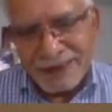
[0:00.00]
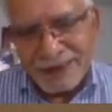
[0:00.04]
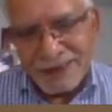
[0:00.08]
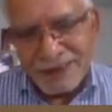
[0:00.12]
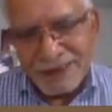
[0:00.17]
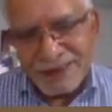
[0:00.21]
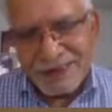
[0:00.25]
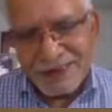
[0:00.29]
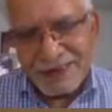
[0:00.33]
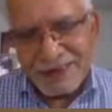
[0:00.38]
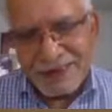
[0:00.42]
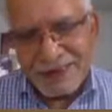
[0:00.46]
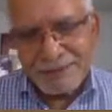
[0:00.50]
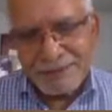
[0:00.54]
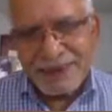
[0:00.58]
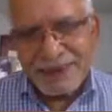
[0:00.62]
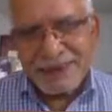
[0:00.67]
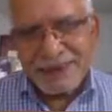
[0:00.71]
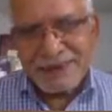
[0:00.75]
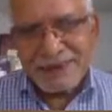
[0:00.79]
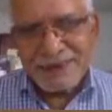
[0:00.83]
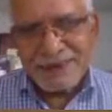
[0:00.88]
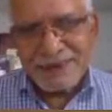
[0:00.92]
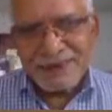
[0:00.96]
So let
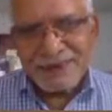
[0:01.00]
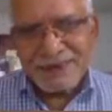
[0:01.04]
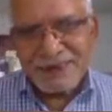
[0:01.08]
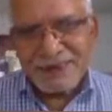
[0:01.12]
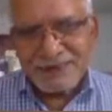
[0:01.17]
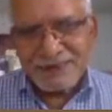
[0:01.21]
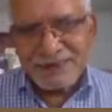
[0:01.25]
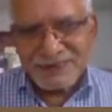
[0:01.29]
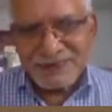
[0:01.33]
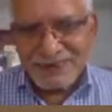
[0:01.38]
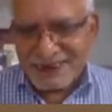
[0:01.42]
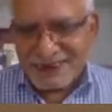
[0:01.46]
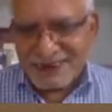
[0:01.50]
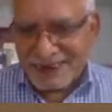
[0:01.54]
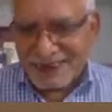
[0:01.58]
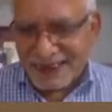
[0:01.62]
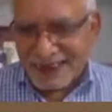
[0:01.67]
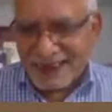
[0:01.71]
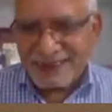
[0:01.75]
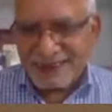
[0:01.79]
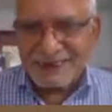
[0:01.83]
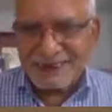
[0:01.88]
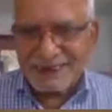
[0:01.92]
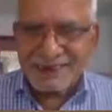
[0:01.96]
me turn to the first
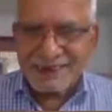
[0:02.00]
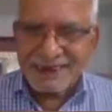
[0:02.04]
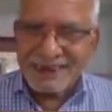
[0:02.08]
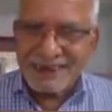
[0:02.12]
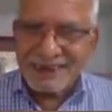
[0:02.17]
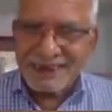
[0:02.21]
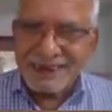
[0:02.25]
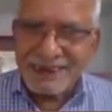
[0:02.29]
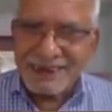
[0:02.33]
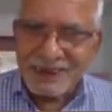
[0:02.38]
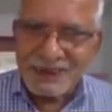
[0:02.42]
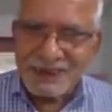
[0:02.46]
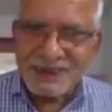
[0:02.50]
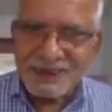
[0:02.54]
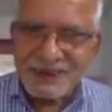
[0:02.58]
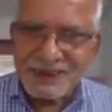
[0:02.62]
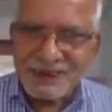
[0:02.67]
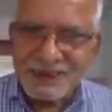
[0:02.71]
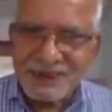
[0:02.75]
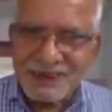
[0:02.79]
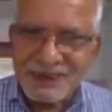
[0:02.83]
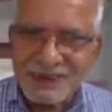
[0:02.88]
character and introduce these